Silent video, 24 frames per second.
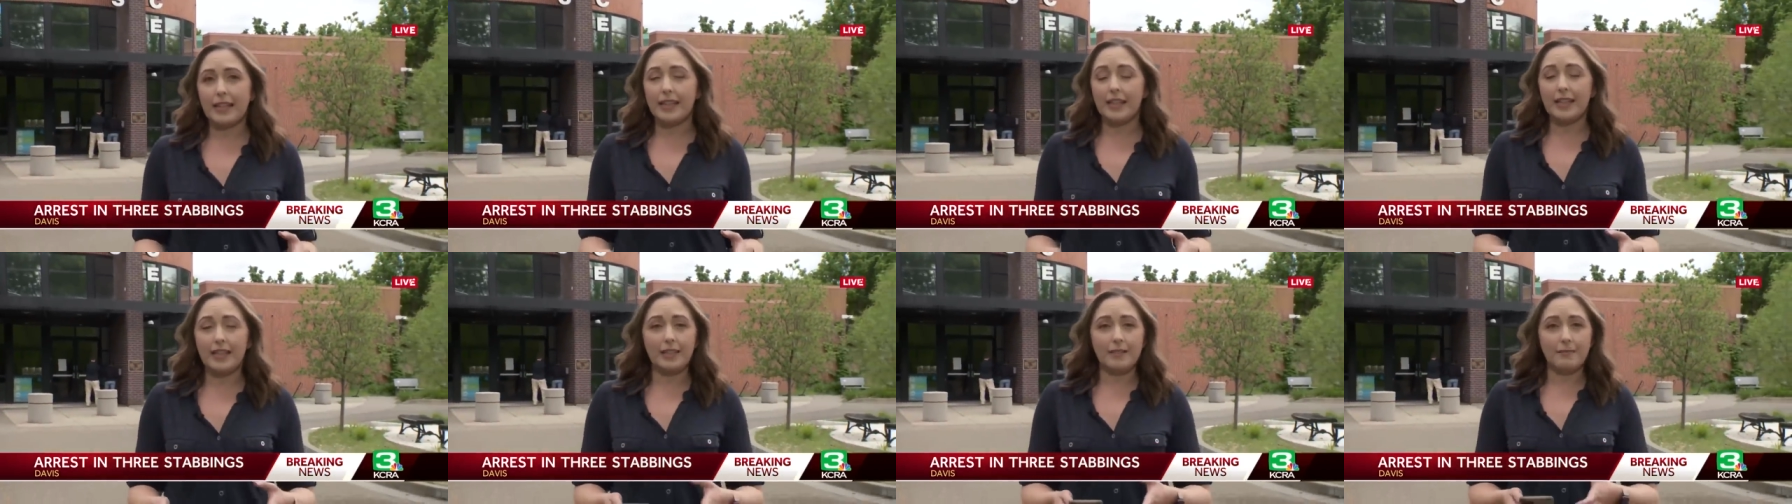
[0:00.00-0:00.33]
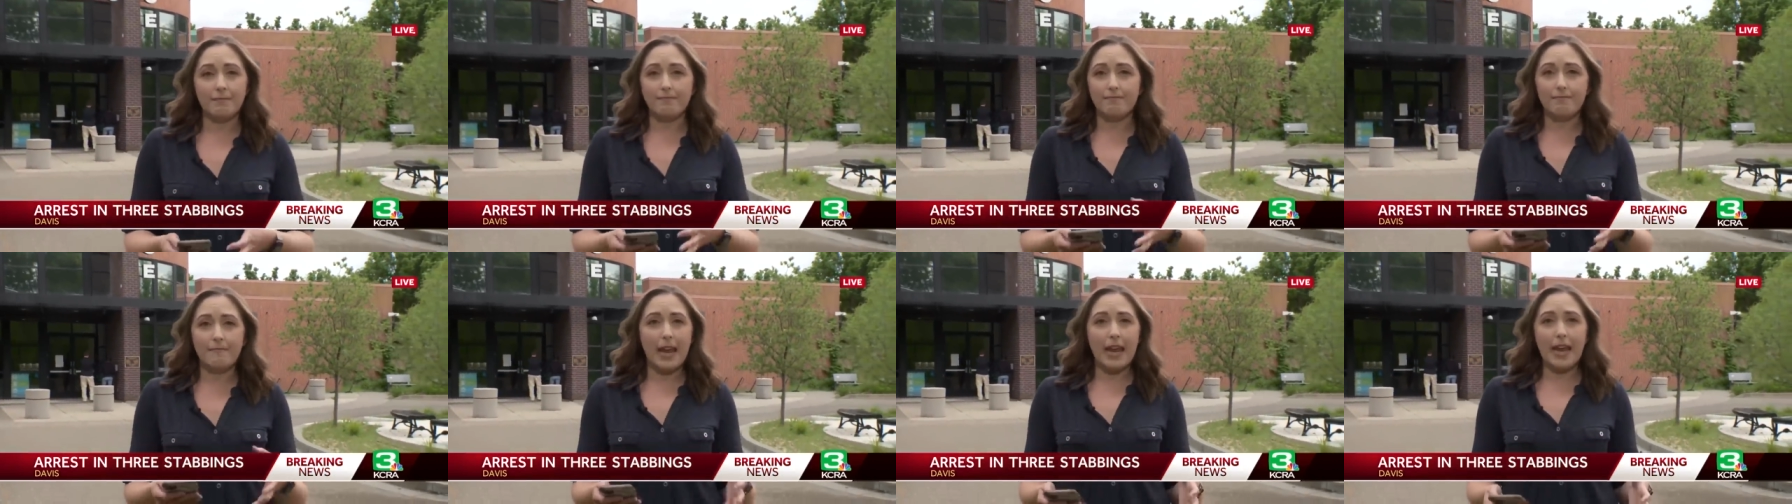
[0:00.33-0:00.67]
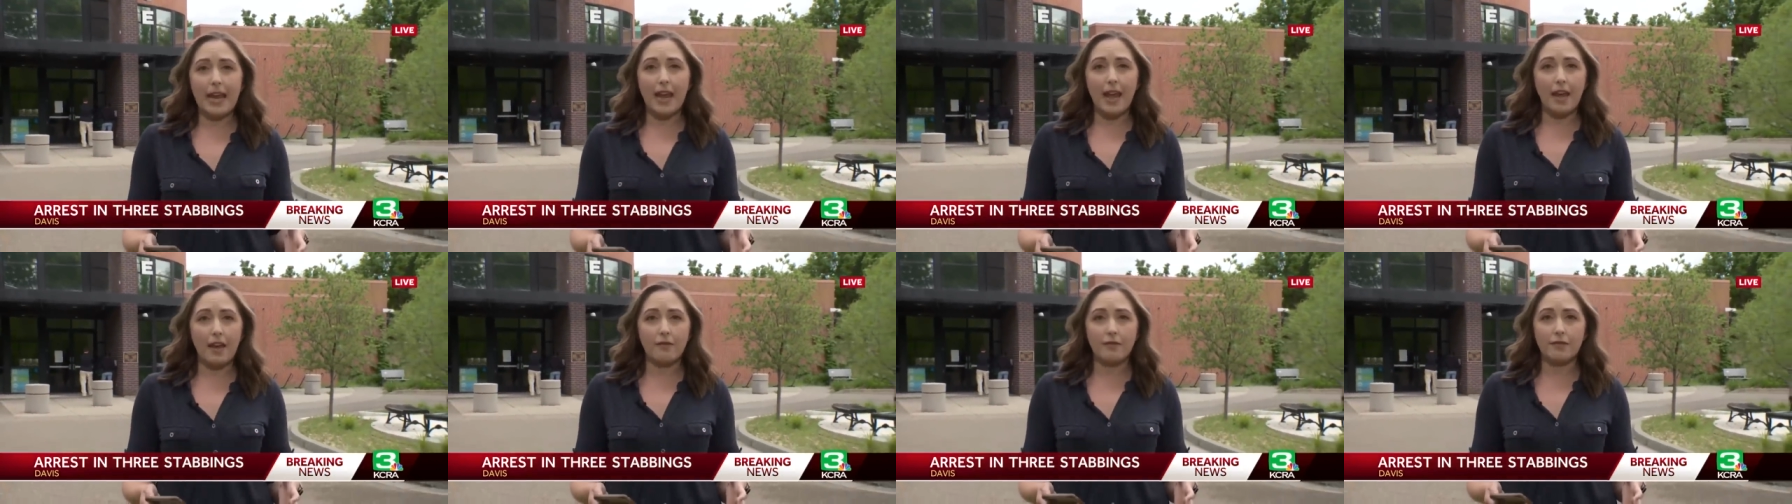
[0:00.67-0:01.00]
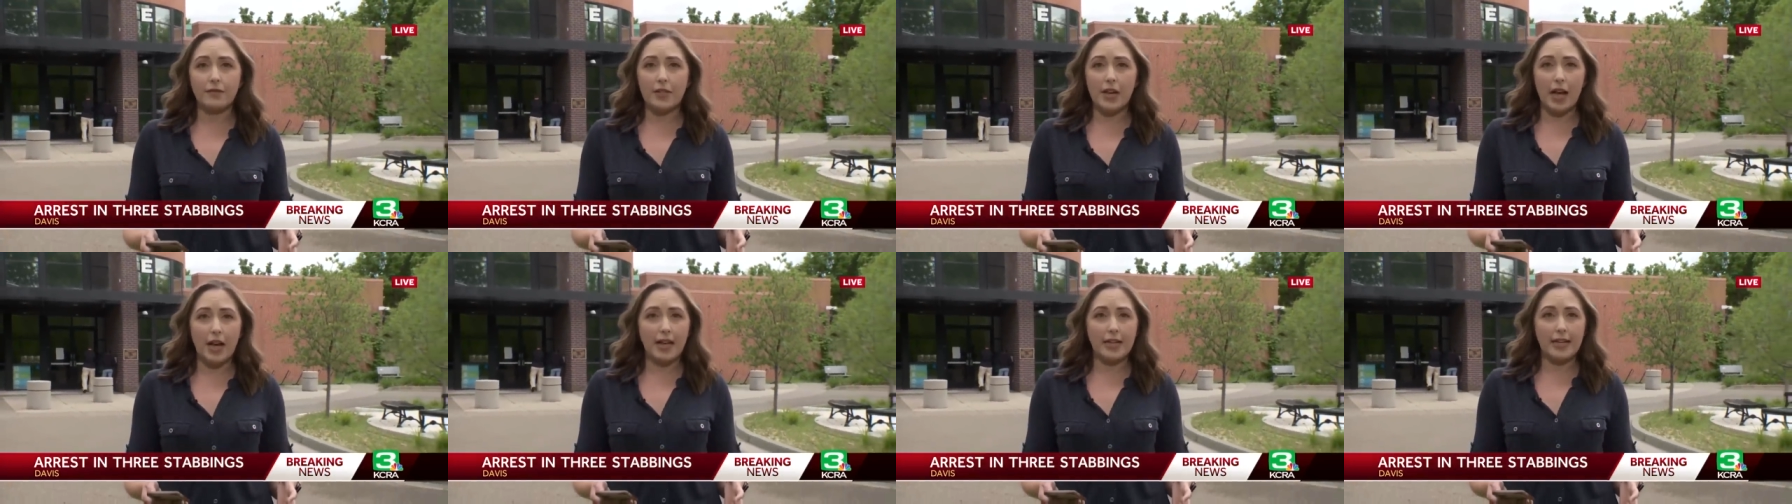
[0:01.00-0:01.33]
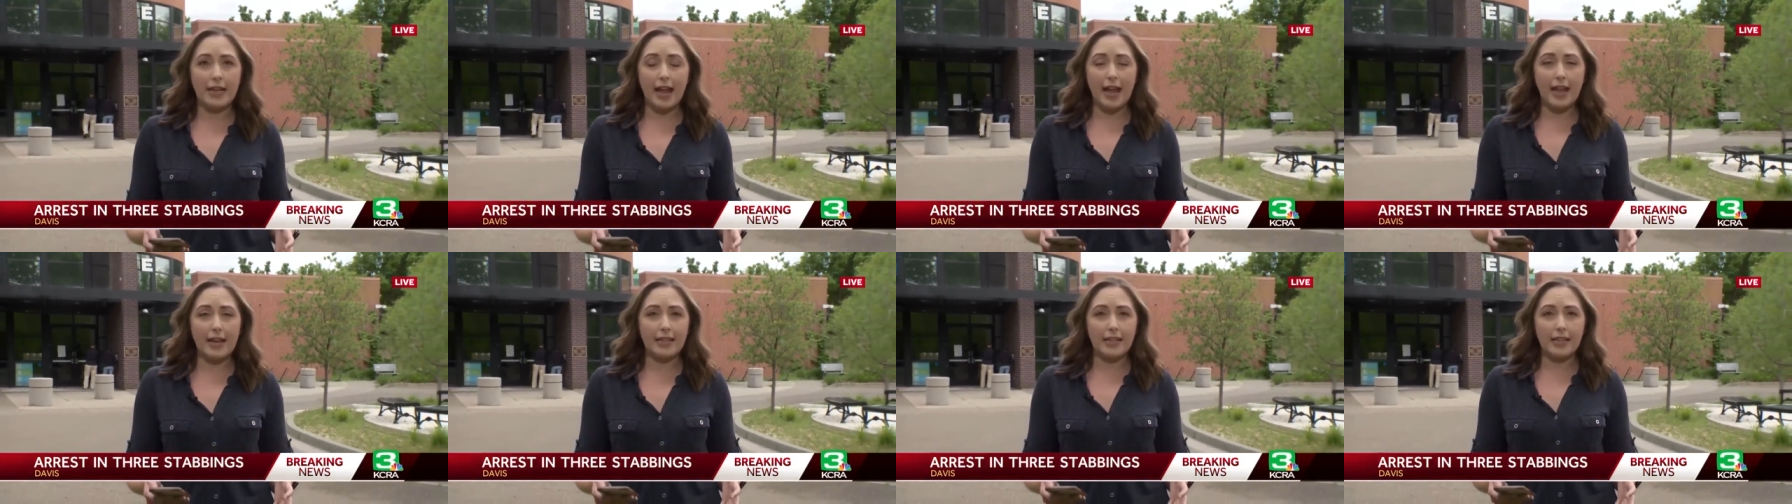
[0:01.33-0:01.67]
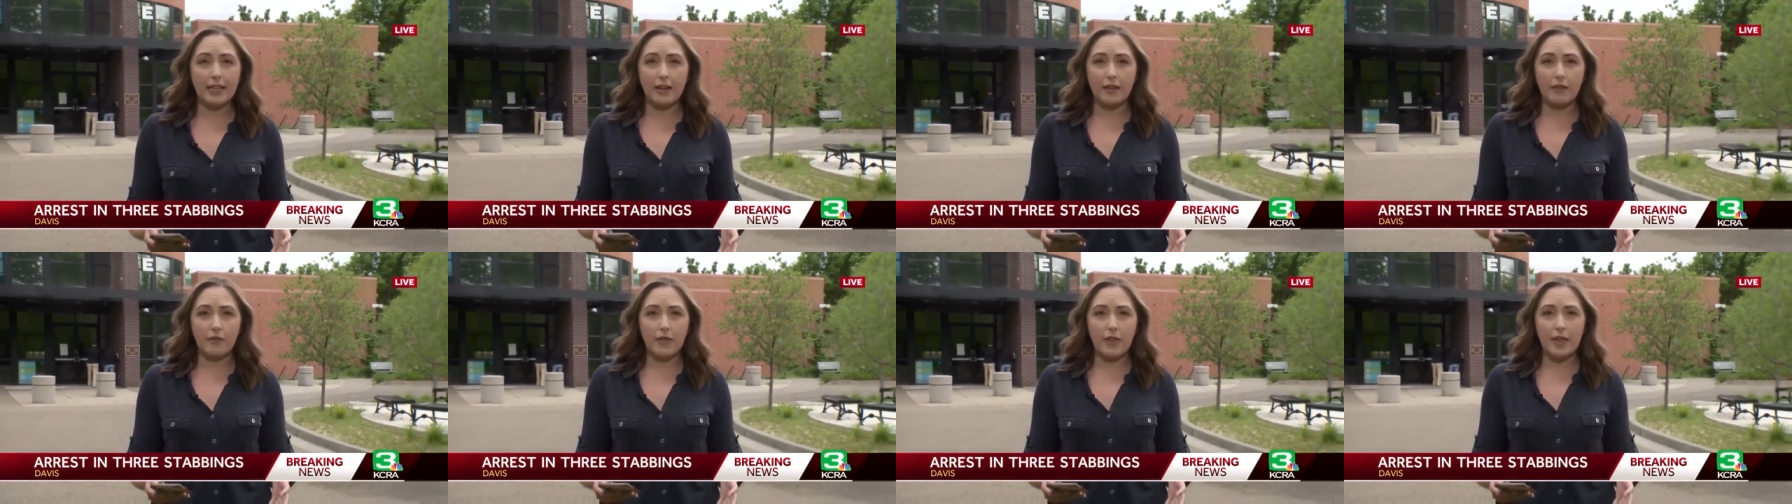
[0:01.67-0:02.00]
he may have done
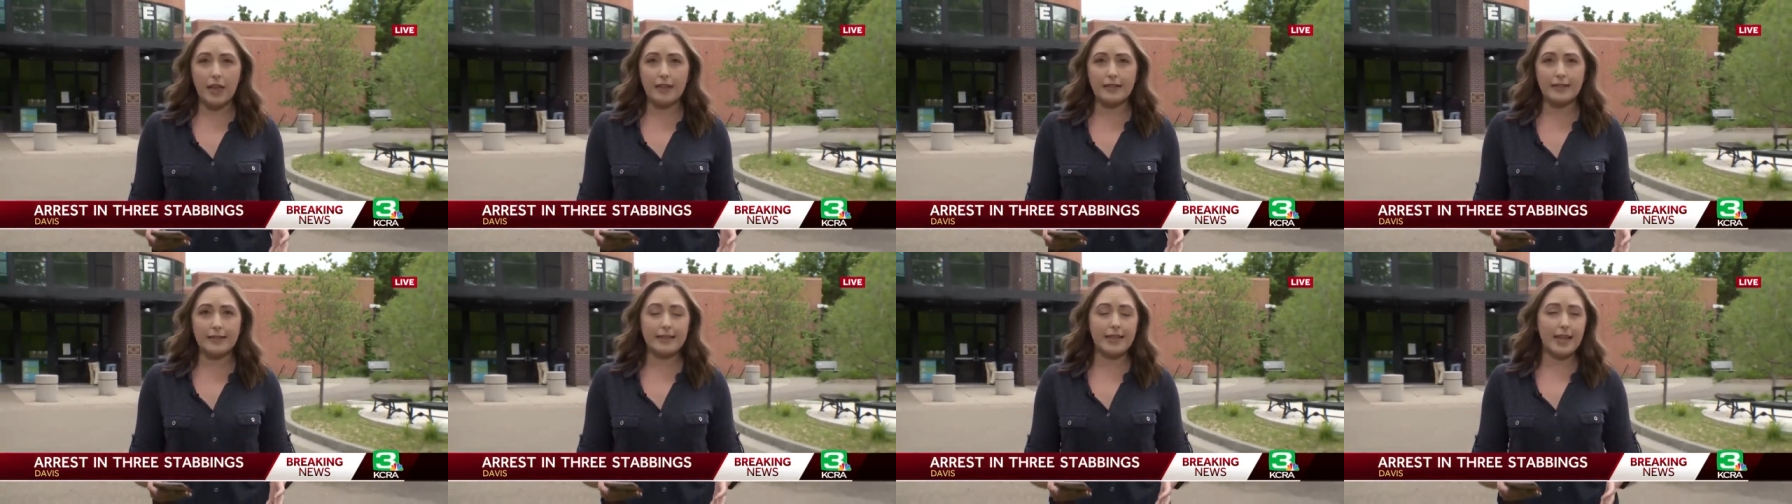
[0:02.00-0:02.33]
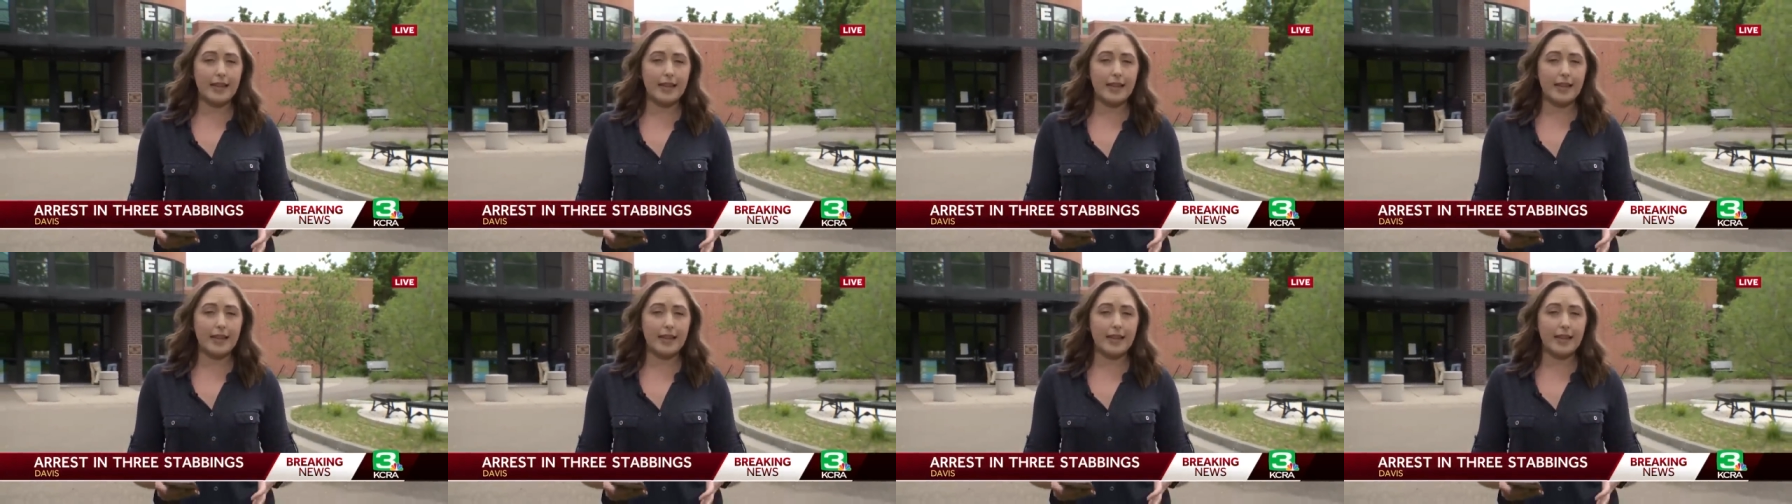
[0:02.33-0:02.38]
any of this.